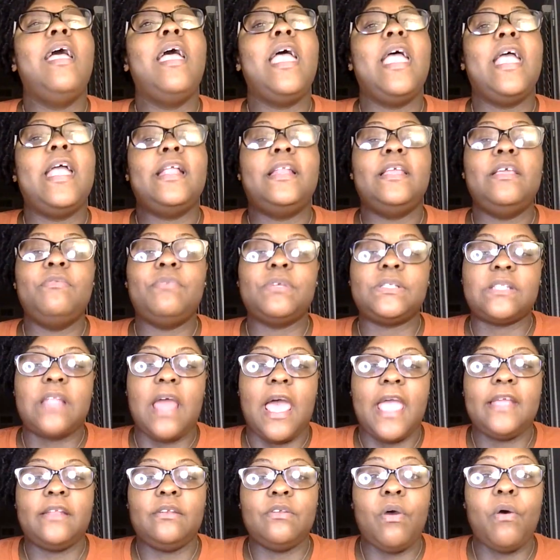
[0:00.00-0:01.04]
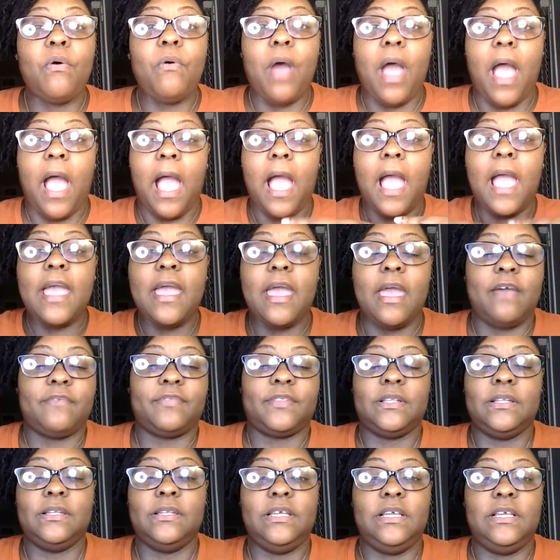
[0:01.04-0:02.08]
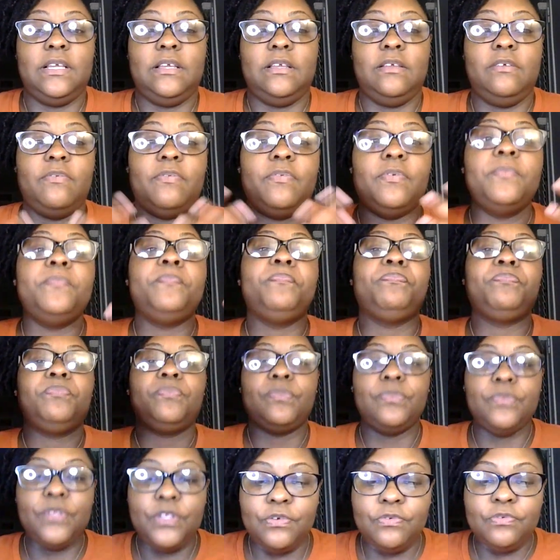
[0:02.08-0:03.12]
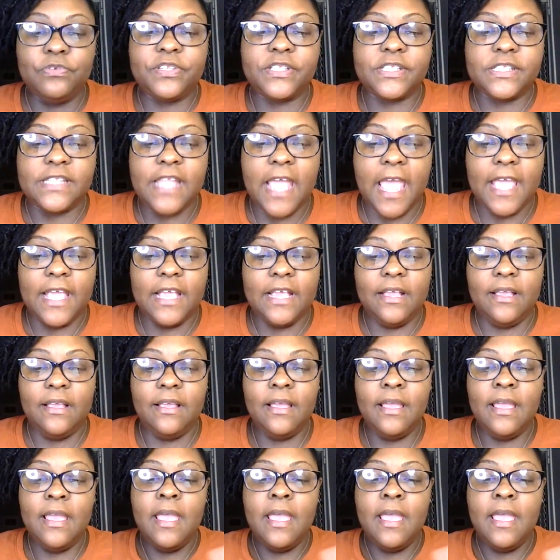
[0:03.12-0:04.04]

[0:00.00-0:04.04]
And he was like, no, I have to leave. You stay.